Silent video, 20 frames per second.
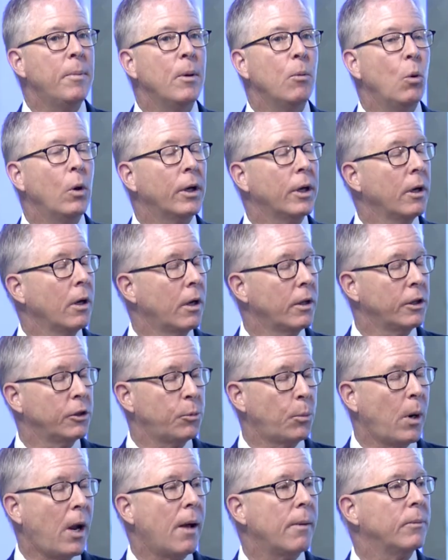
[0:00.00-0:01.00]
been working on this
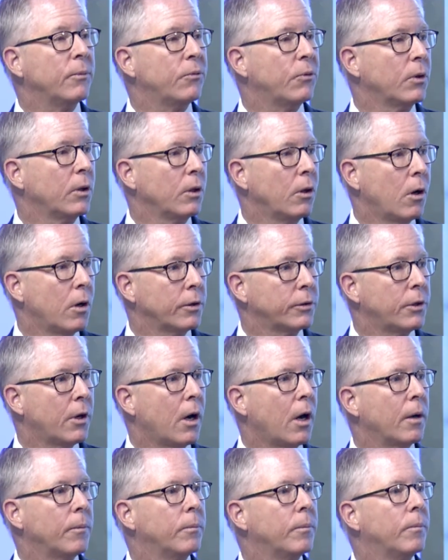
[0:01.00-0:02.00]
problem for a long
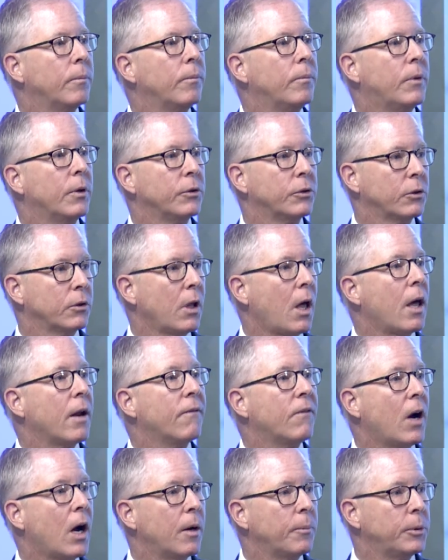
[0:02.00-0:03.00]
time. There's a lot
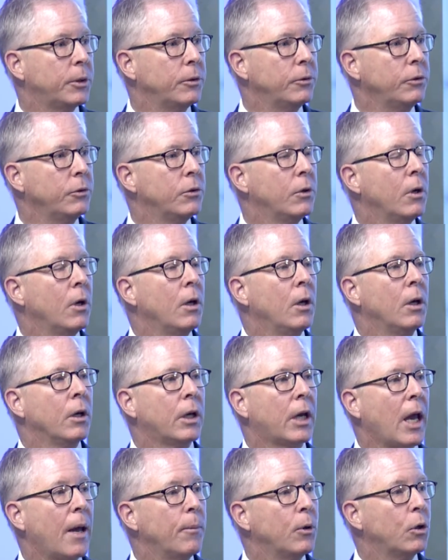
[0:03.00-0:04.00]
of options
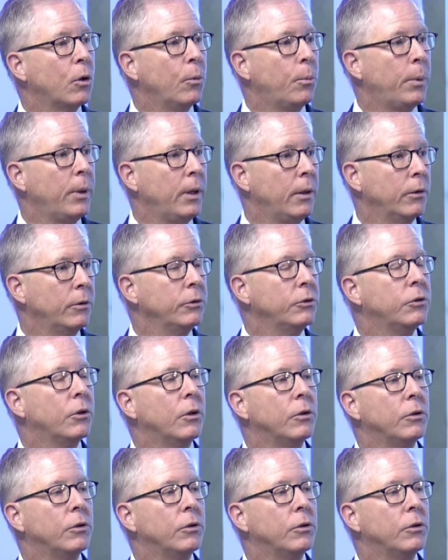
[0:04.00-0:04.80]
chemical peels, mm